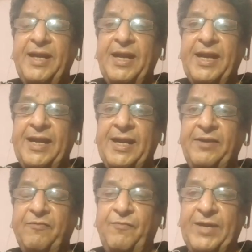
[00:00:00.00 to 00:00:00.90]
And
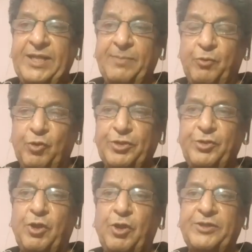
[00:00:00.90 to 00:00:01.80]
when the both
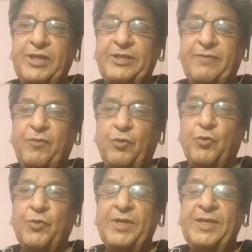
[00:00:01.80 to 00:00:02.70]
nostrils the
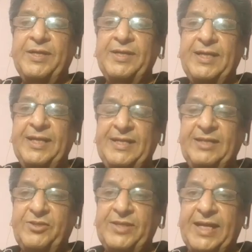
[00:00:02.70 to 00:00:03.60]
flow, it
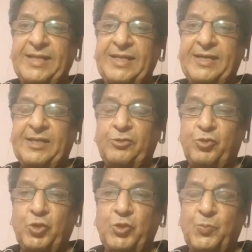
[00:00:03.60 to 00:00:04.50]
is said that the
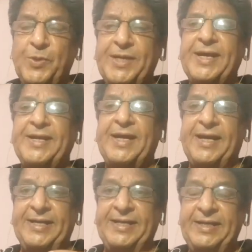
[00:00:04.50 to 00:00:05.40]
Sushmana
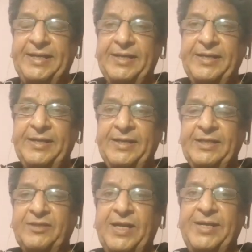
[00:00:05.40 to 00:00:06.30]
Nadi,
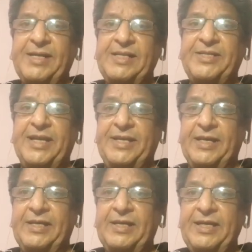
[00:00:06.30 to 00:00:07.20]
the central
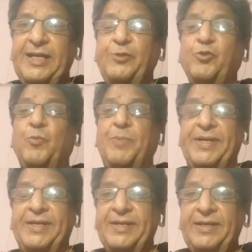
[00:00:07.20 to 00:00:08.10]
channel, is
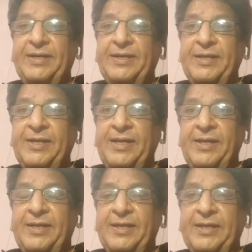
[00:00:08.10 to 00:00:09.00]
open,
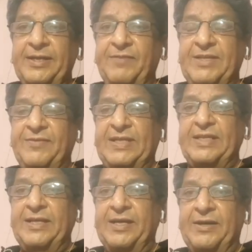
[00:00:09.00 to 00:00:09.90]
which
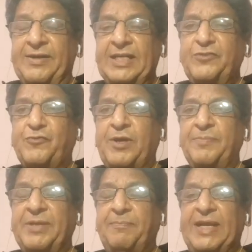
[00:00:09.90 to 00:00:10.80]
runs
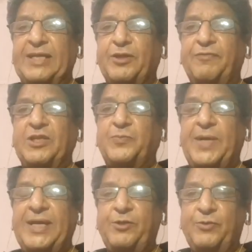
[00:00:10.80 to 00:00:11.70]
from the base of the
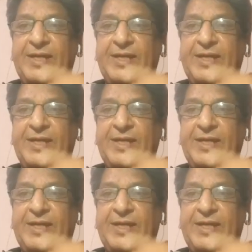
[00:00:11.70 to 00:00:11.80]
spine to